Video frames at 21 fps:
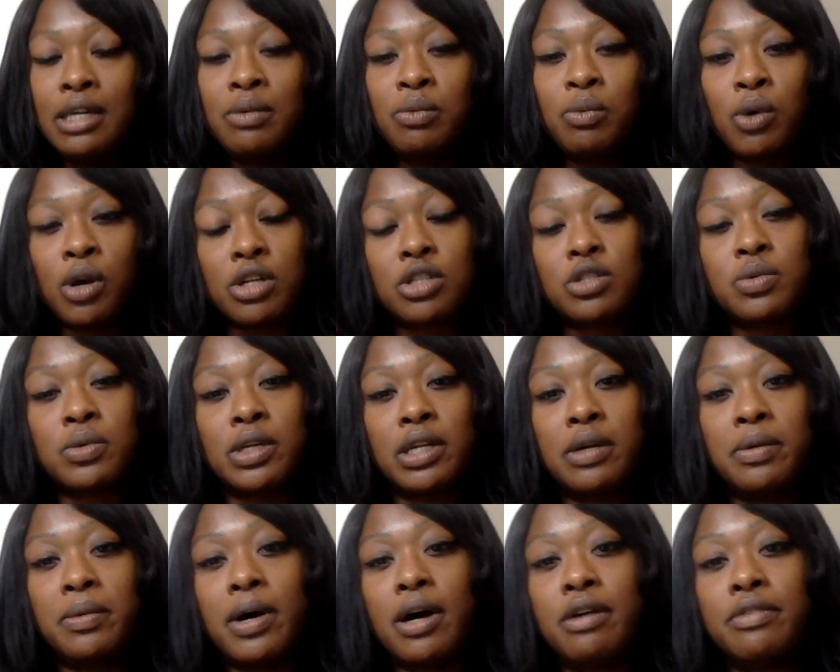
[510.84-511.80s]
Works
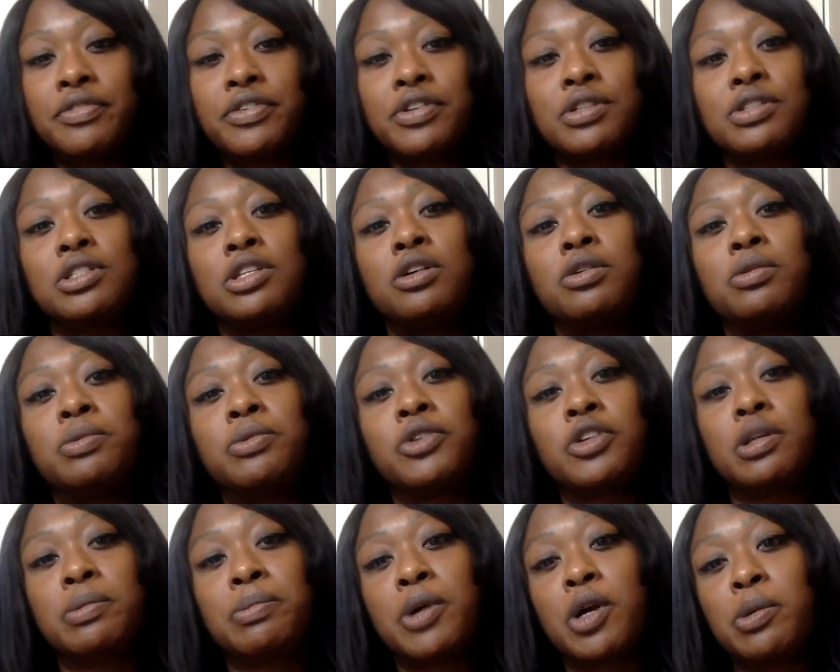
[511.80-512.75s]
really well. So for
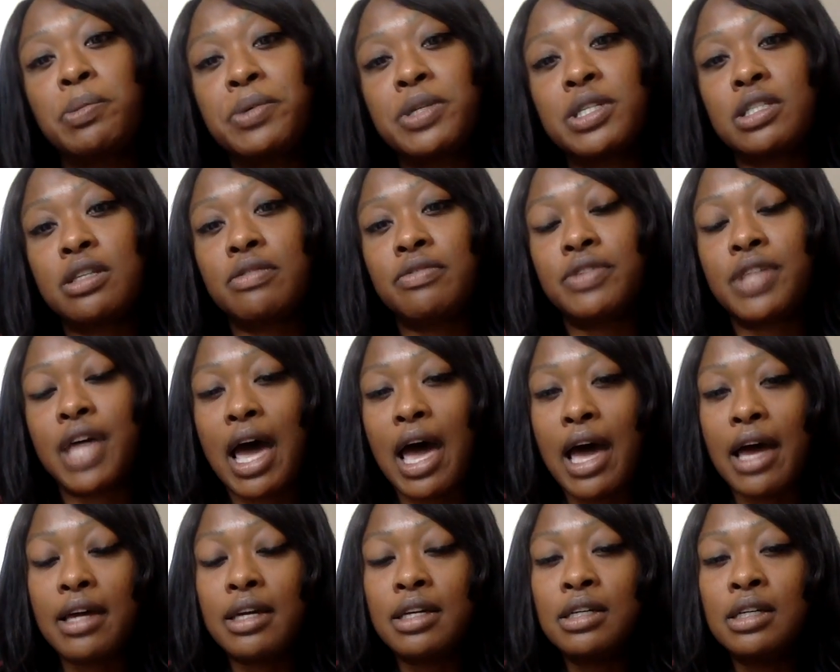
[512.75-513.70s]
the purpose of
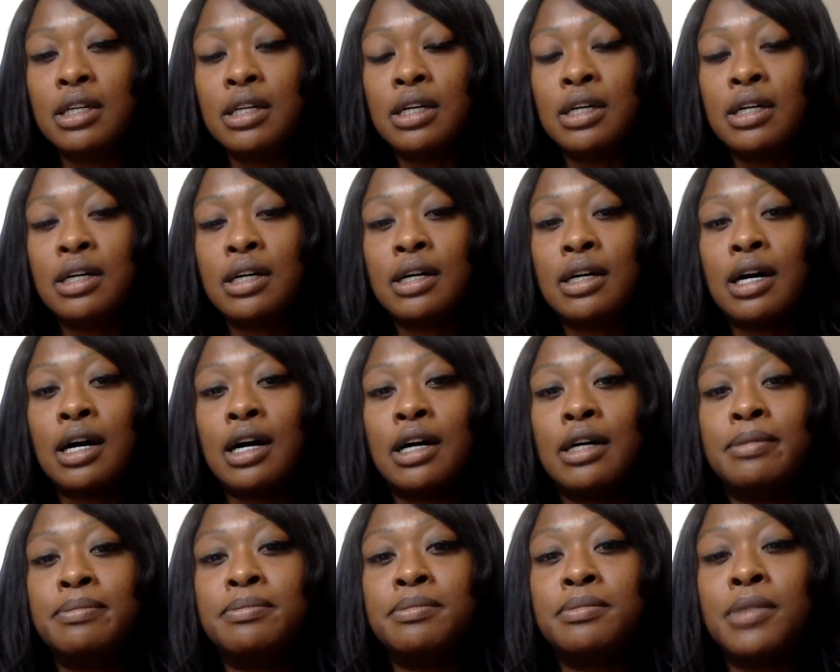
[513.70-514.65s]
that
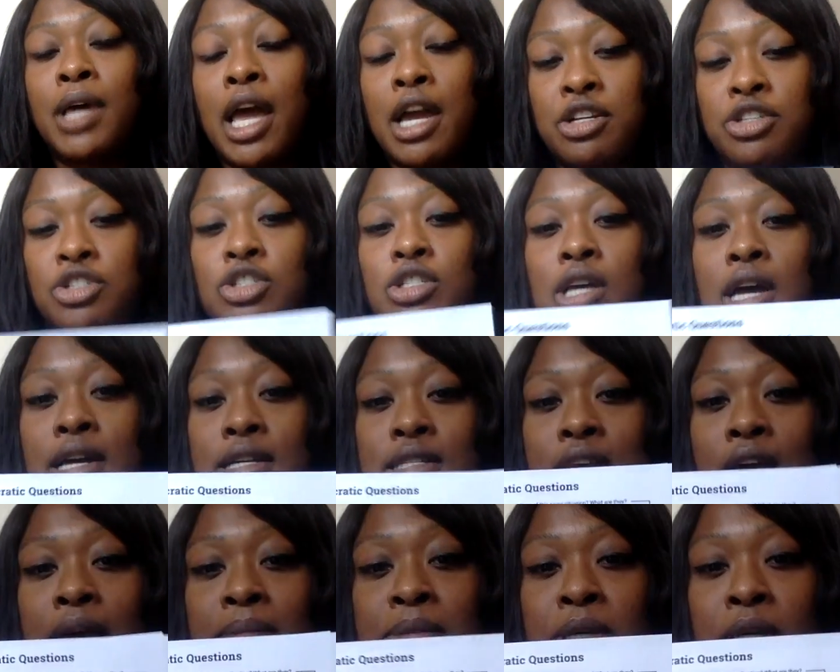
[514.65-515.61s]
exercise,
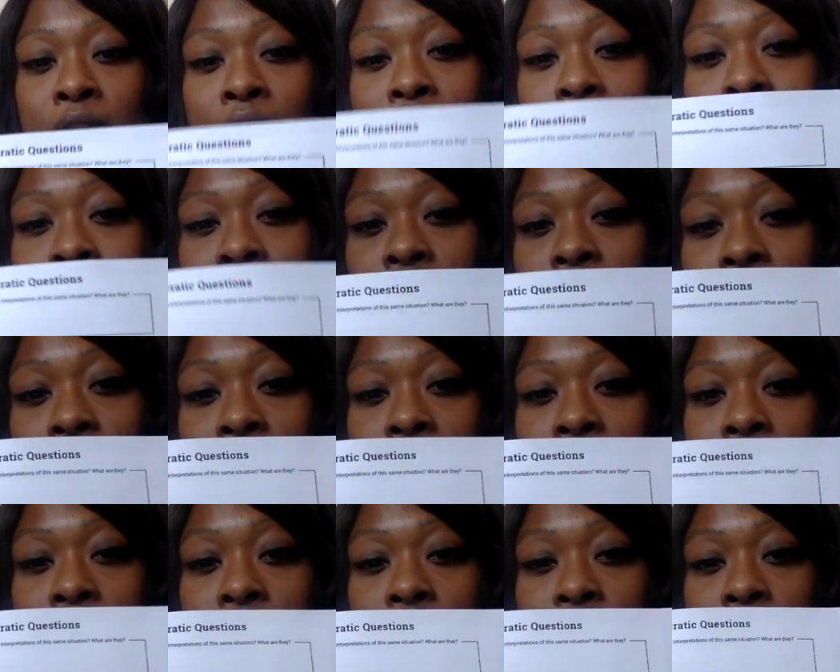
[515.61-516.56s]
I'm going to have the
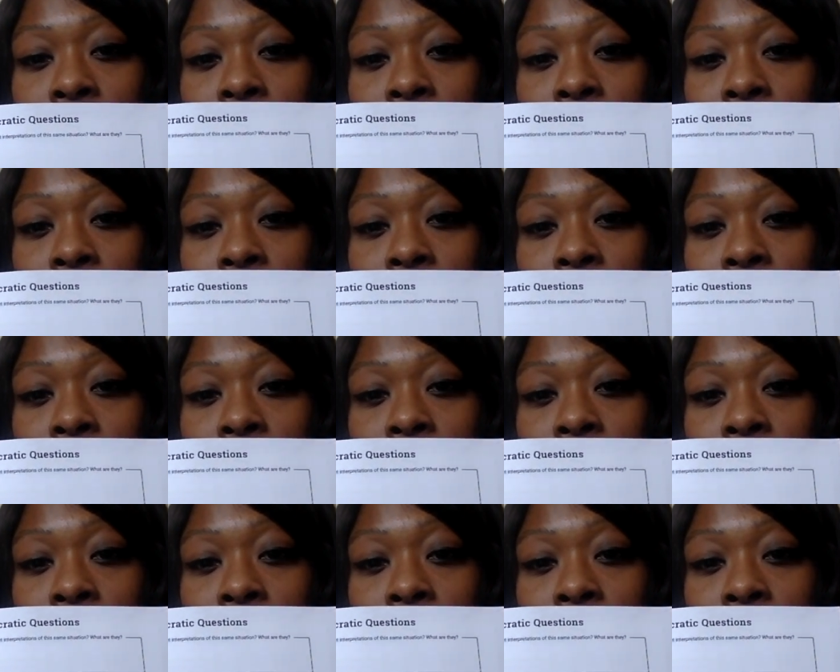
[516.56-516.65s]
client